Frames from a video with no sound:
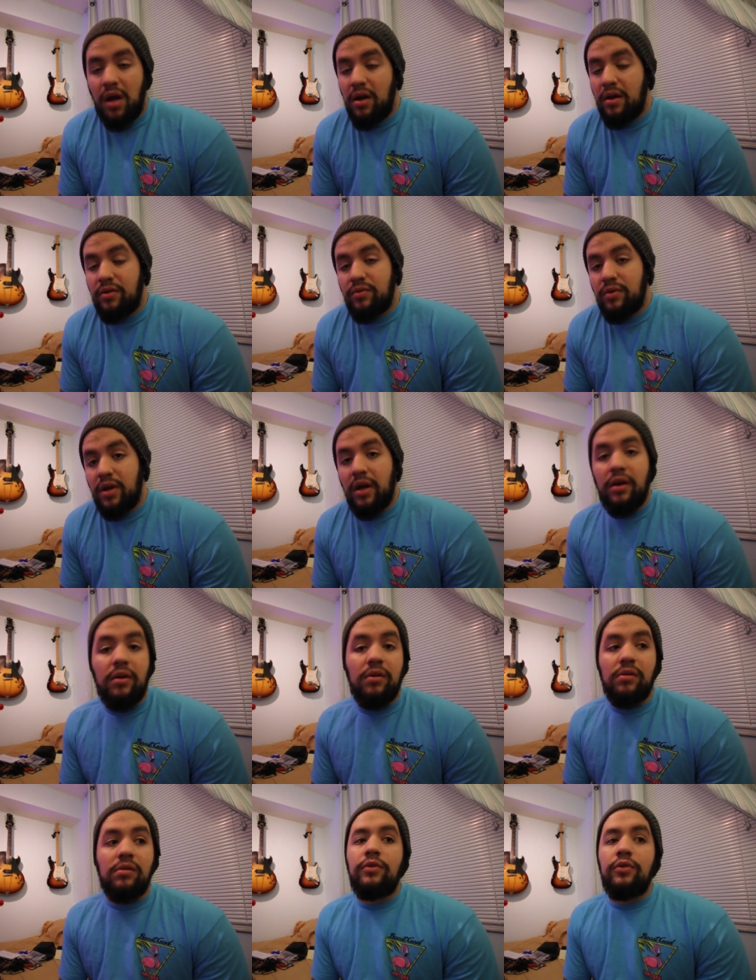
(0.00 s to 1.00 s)
I don't
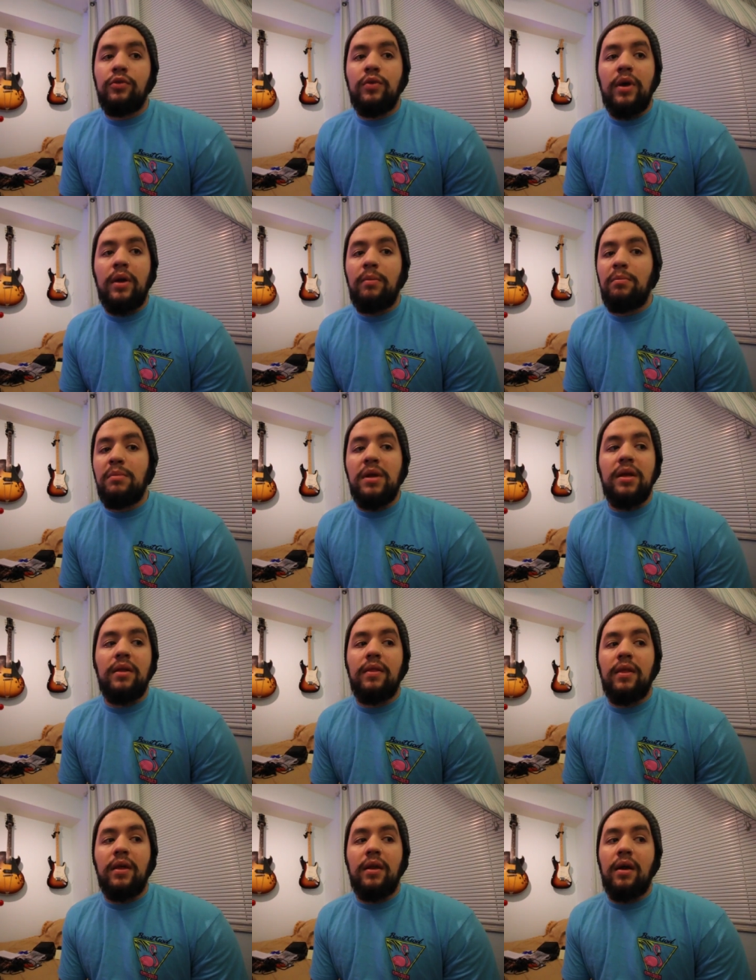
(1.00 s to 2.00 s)
care to admit
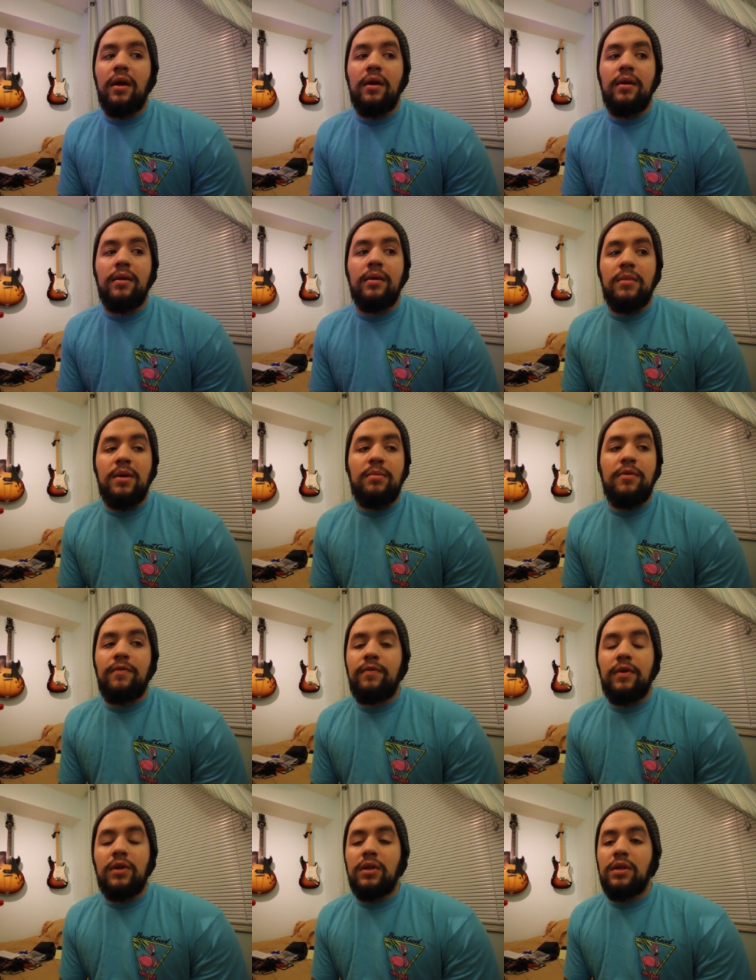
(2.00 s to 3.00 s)
that I may be
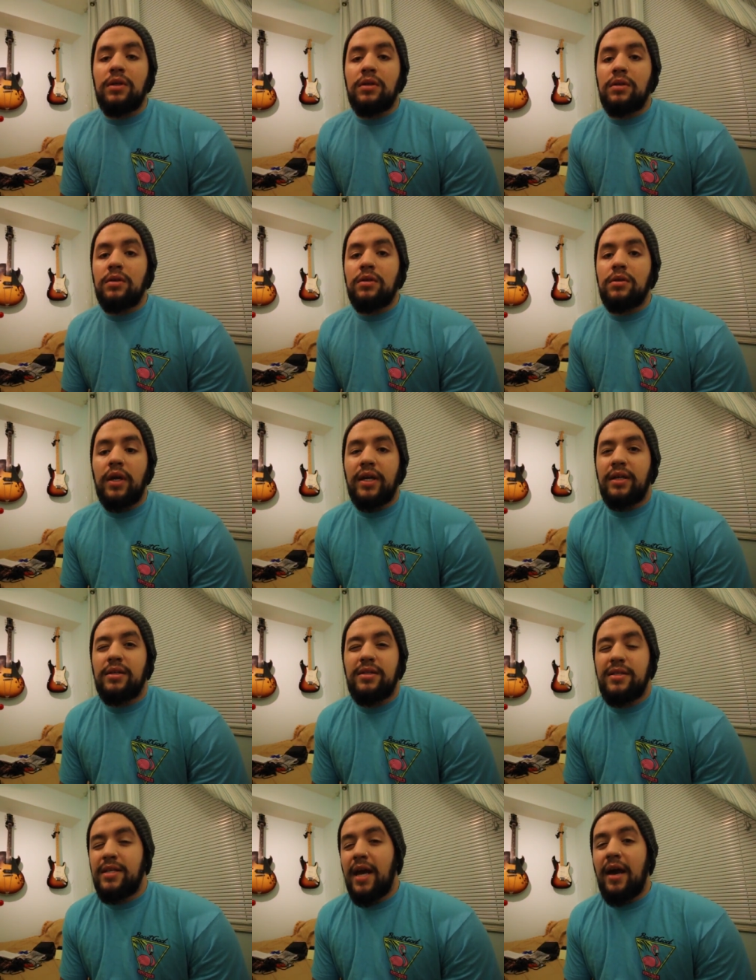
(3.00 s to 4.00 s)
feeling, I
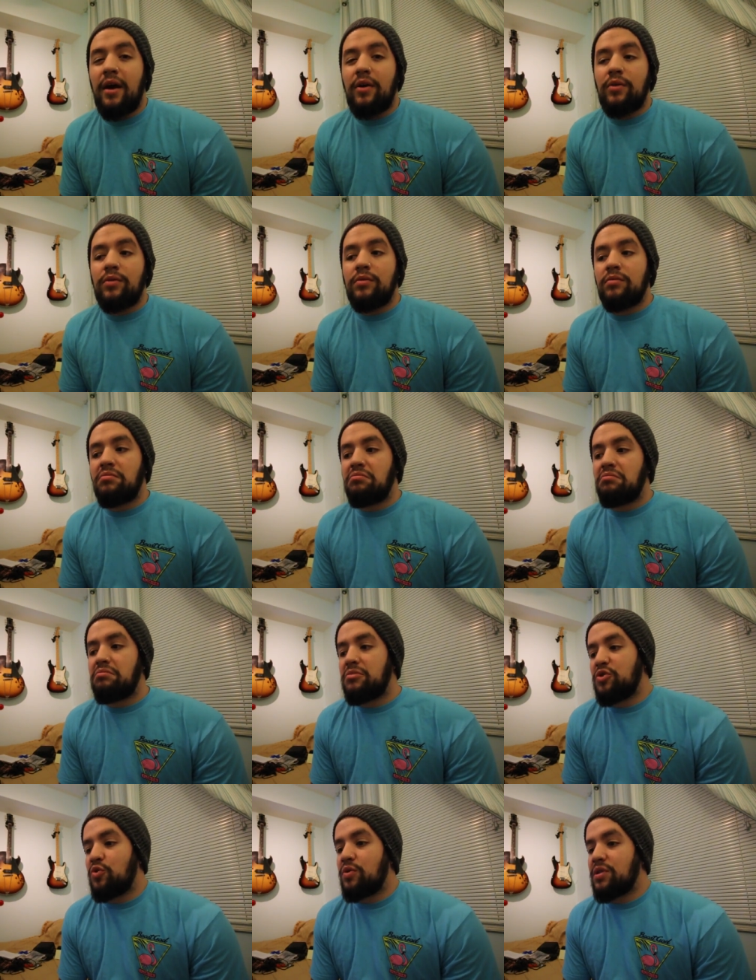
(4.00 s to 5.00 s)
guess, down,
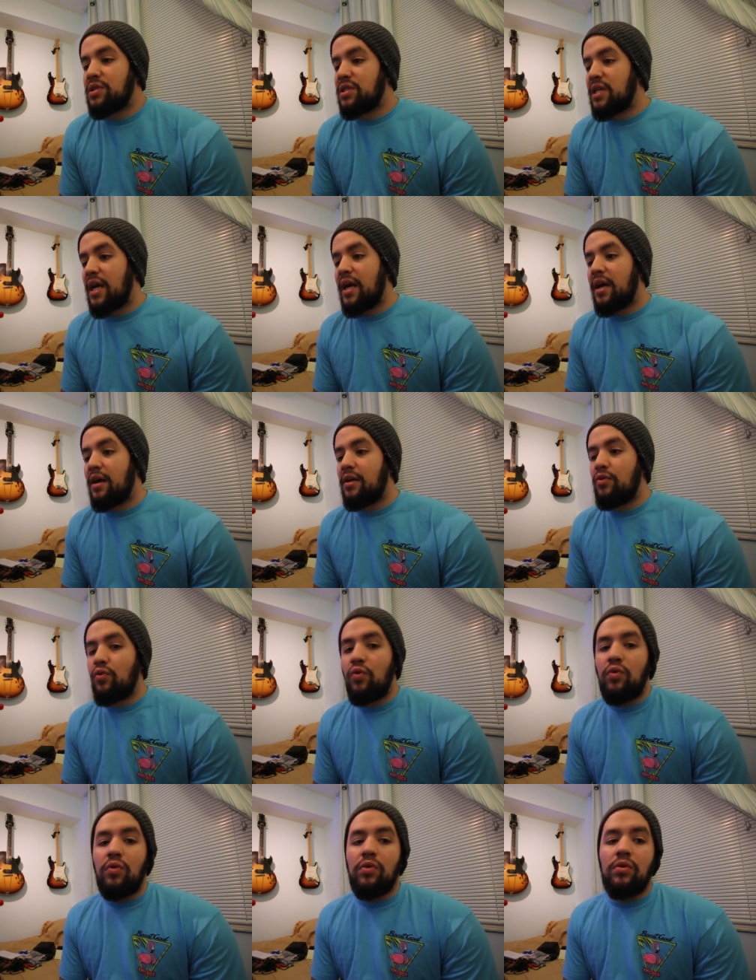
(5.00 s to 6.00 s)
sort of sad,
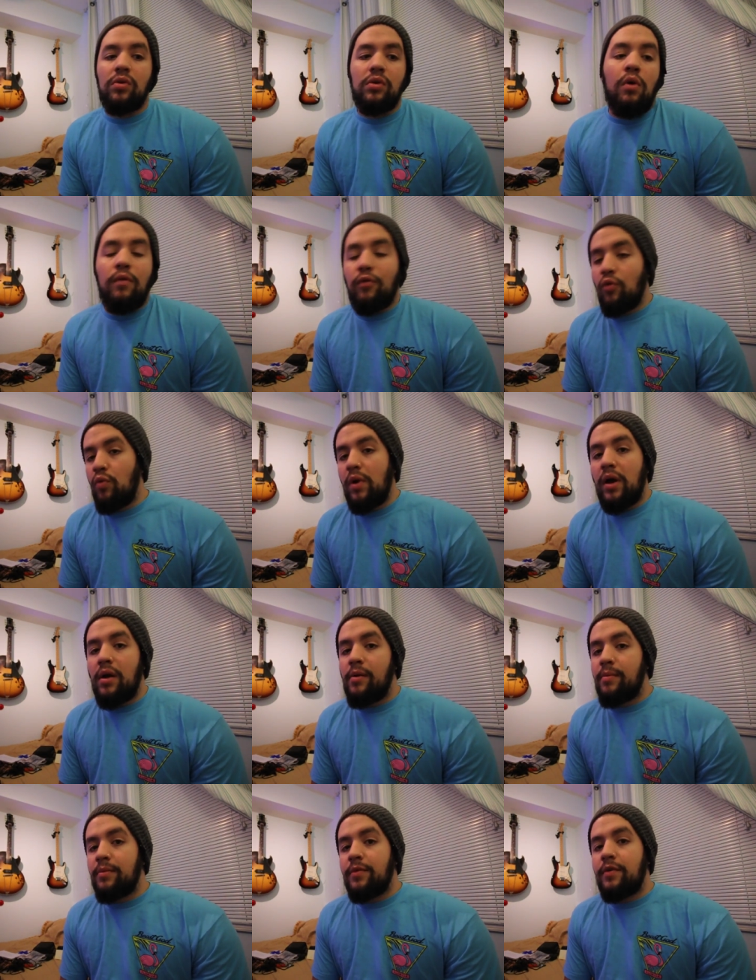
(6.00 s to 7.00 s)
or
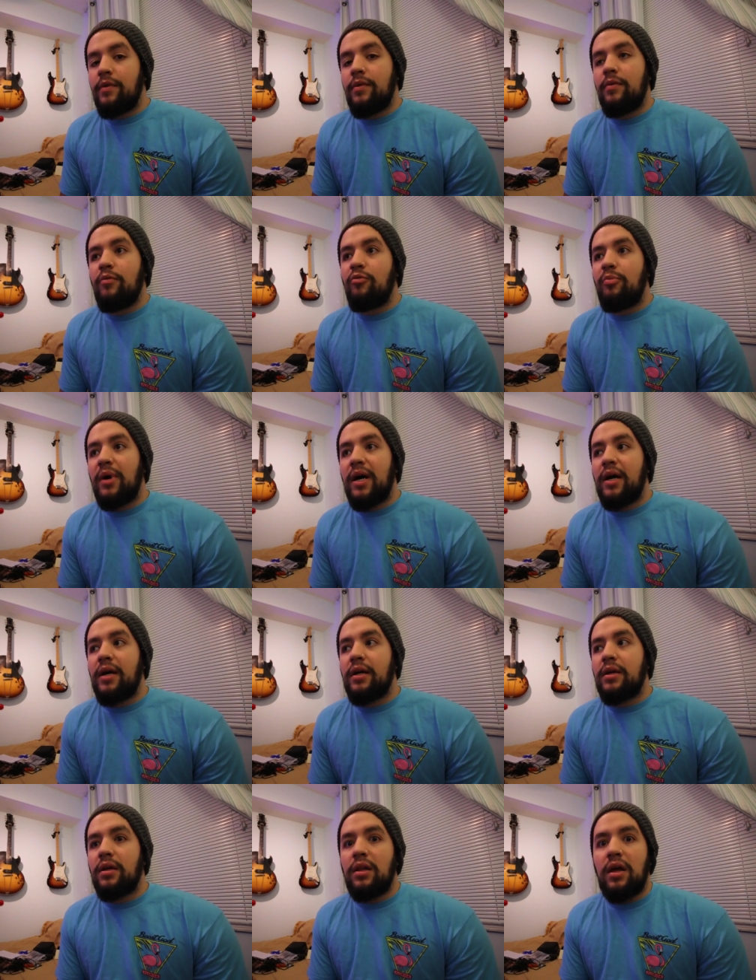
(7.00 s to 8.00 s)
overwhelmed
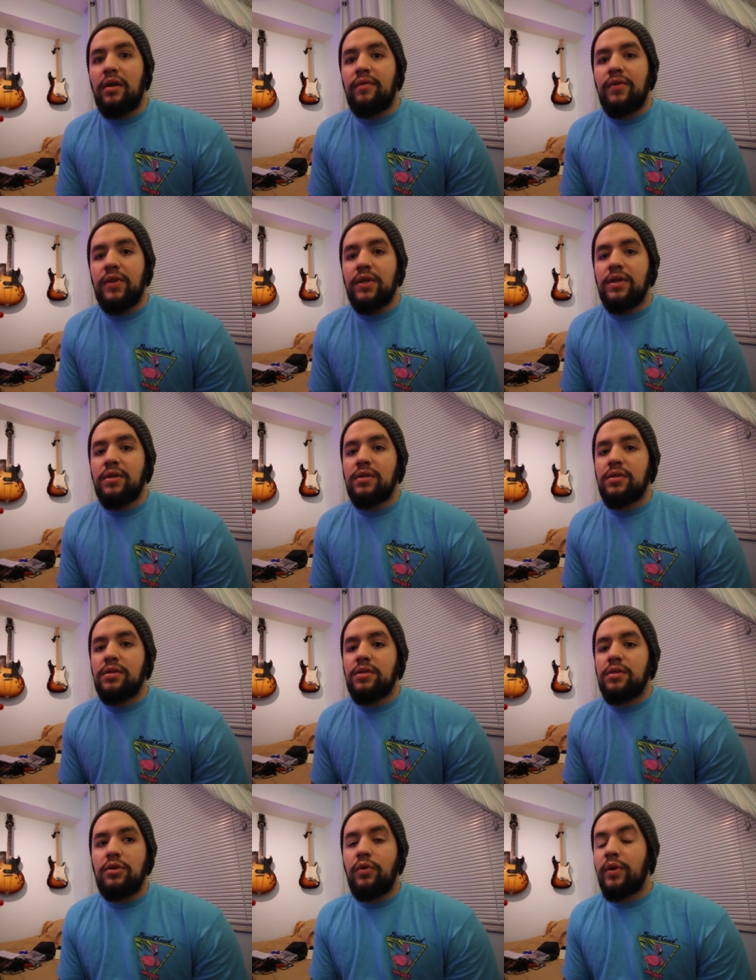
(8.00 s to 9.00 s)
by a lot of
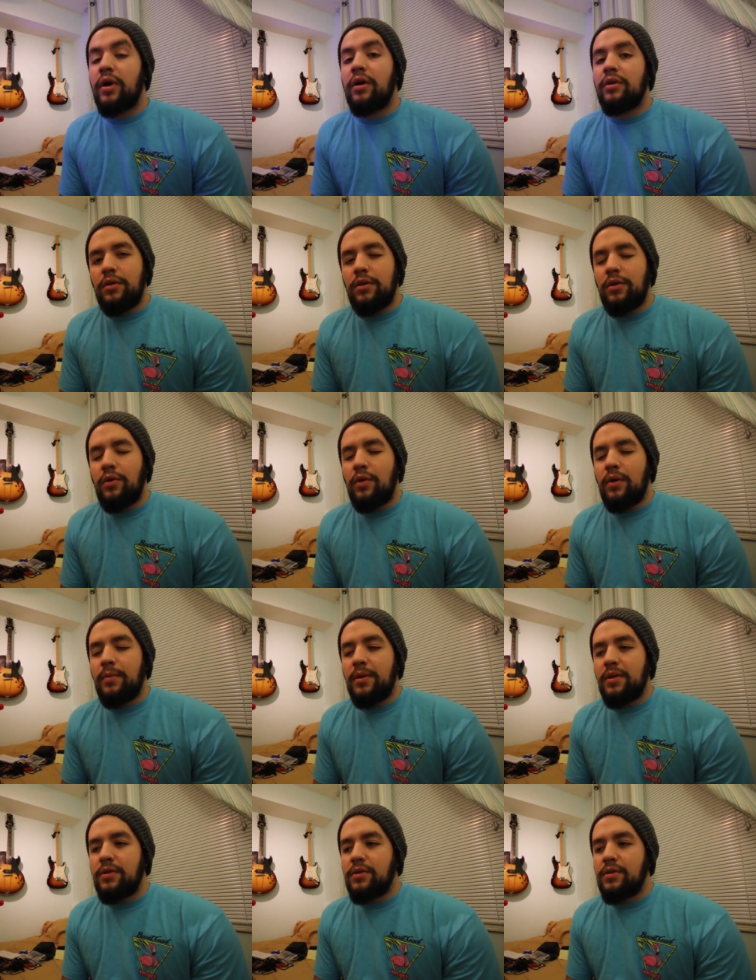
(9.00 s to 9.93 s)
things going on. You know what I mean?